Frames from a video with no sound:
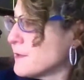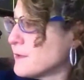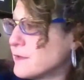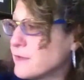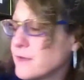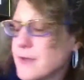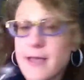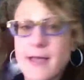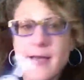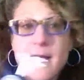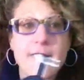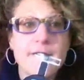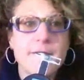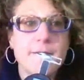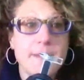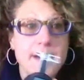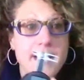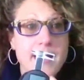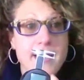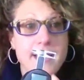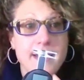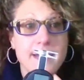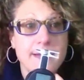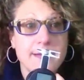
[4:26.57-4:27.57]
So I have
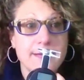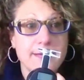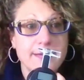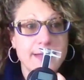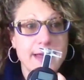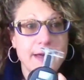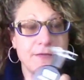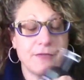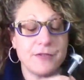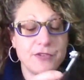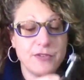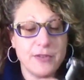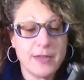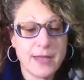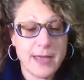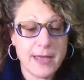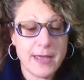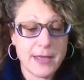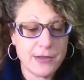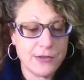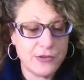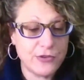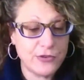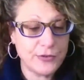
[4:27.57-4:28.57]
my leverage
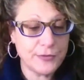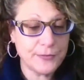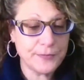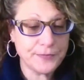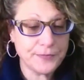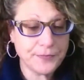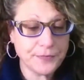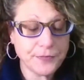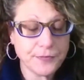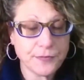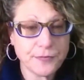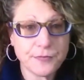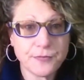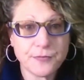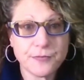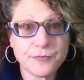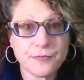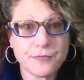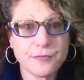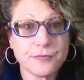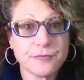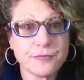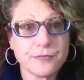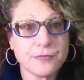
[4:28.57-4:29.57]
gauge
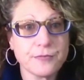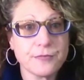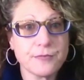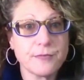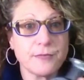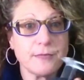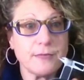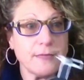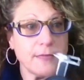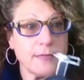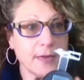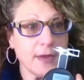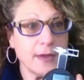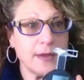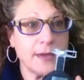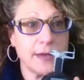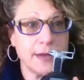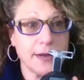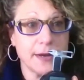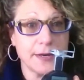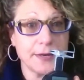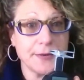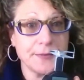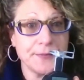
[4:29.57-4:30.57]

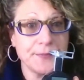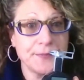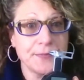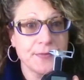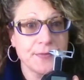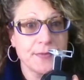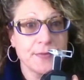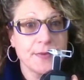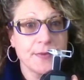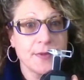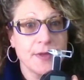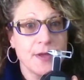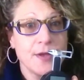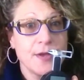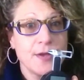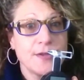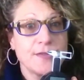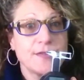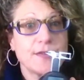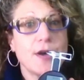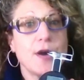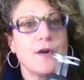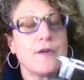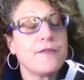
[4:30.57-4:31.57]
here.
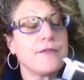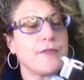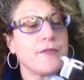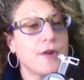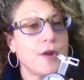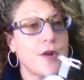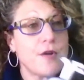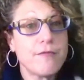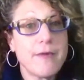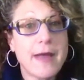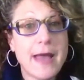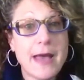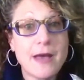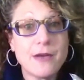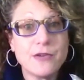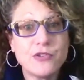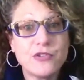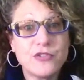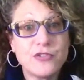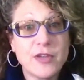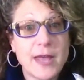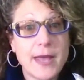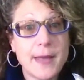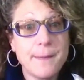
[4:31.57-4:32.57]
So for a round
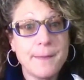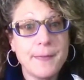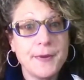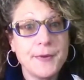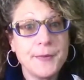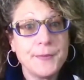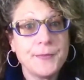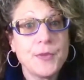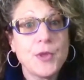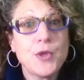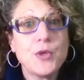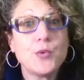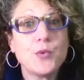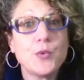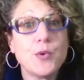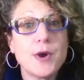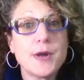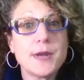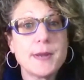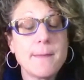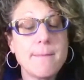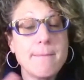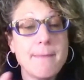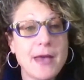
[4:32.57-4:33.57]
shape, you
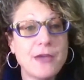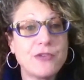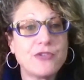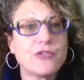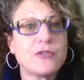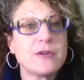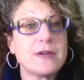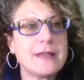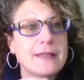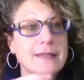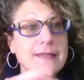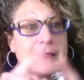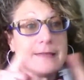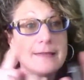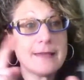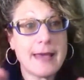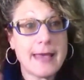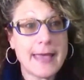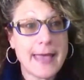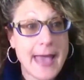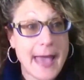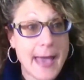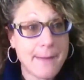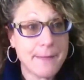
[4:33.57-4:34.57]
want to measure its
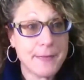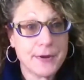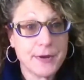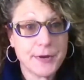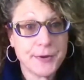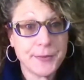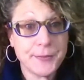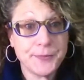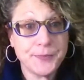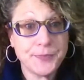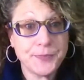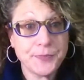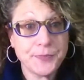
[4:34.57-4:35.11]
diameter.